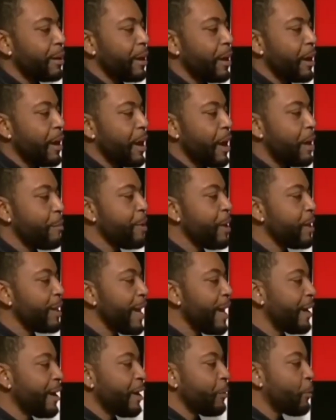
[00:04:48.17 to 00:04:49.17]
so
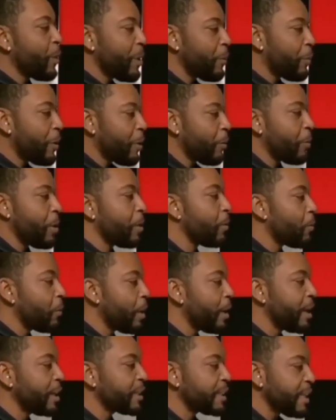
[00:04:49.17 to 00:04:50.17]
him
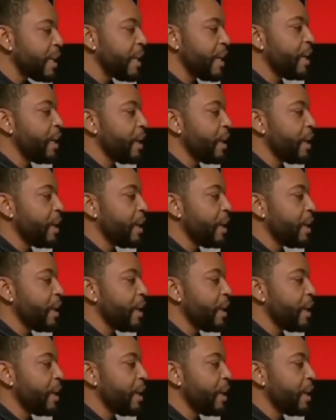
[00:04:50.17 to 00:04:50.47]
have that